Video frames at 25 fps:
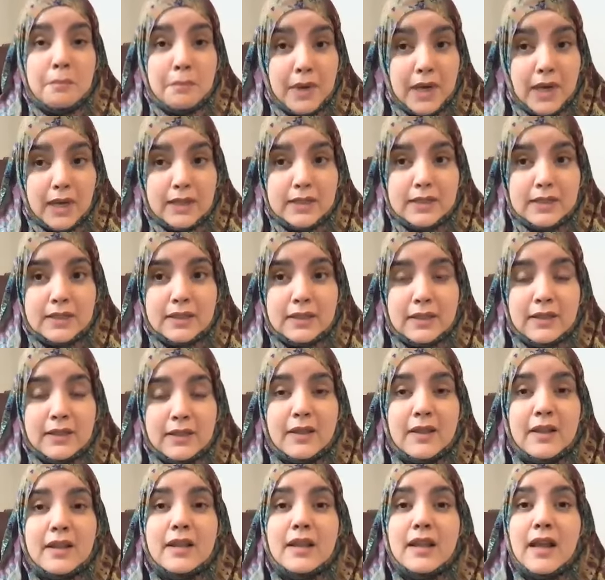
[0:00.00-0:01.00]
But
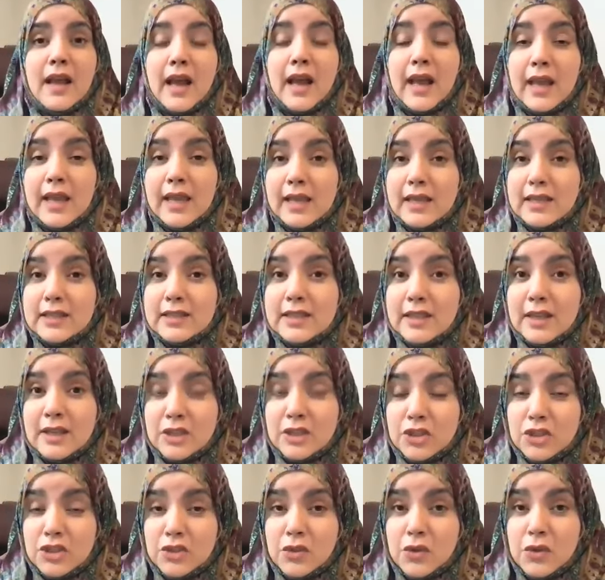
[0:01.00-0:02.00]
I can
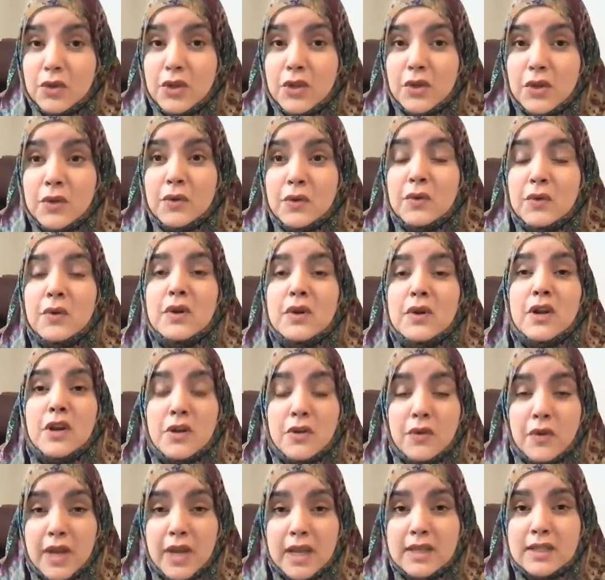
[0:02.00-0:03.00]
assure you,
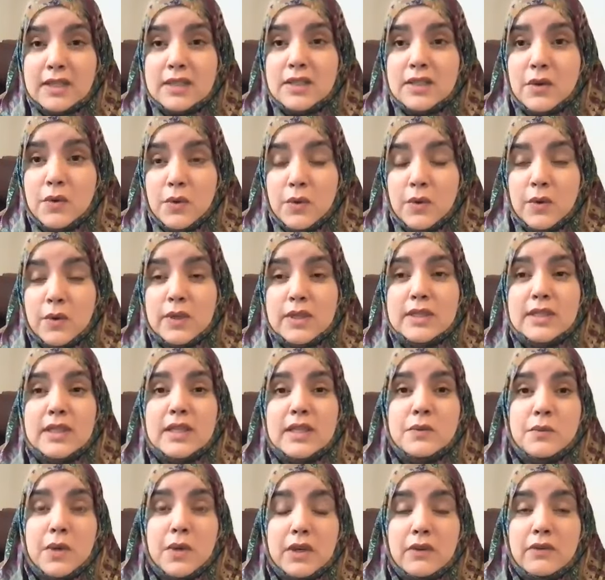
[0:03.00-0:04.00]
Crest course
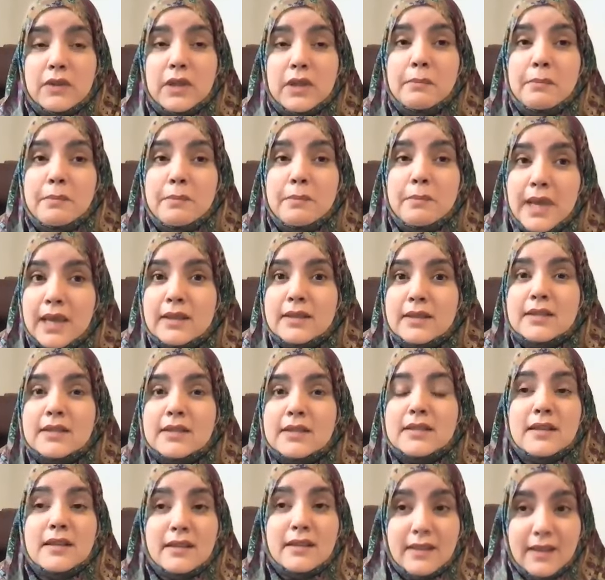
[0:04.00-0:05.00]
is one of the
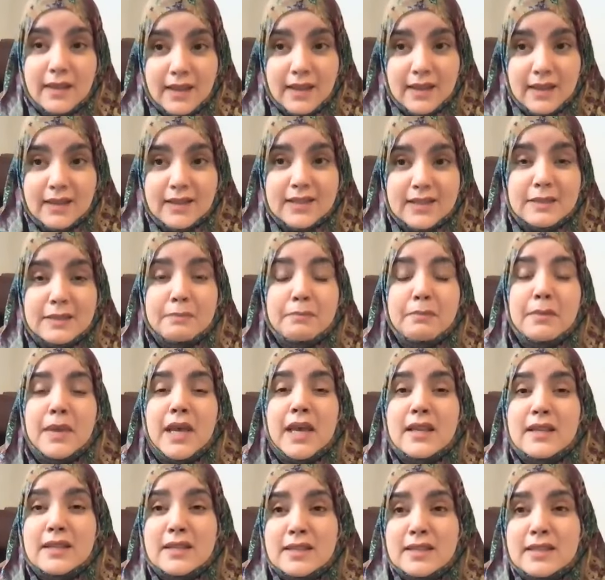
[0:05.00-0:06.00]
best things,
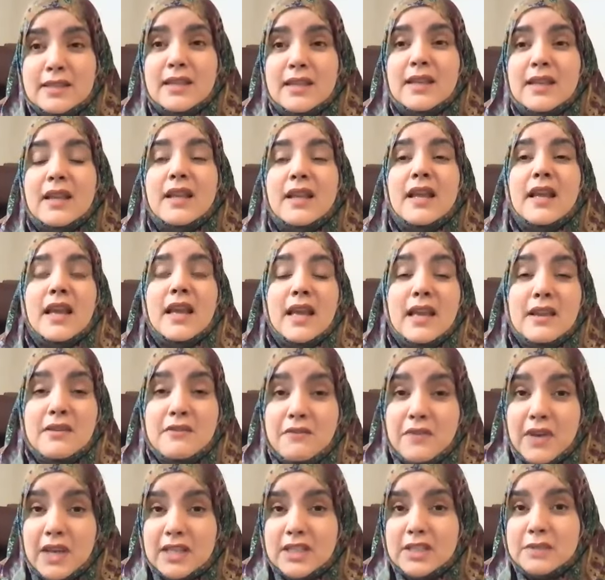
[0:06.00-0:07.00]
best
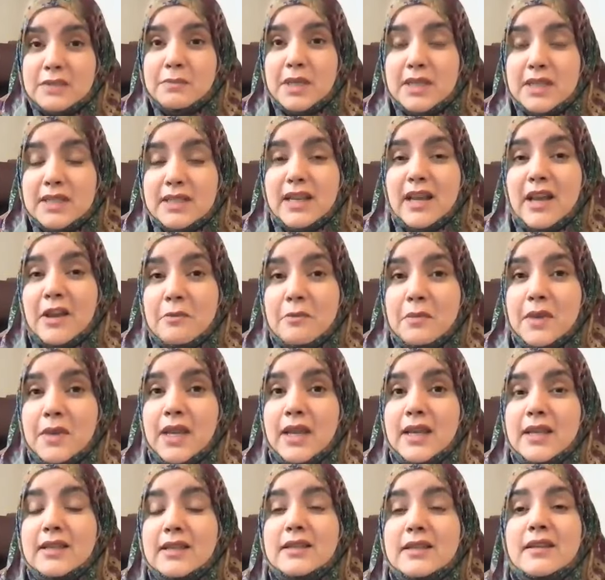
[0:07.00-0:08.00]
investments I have
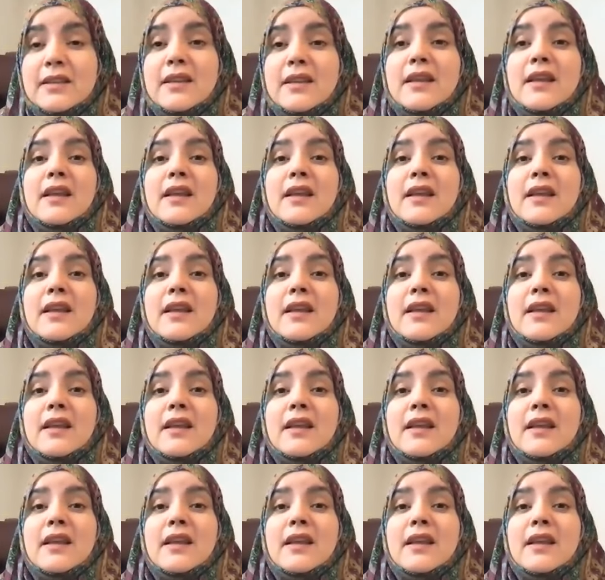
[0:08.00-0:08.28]
made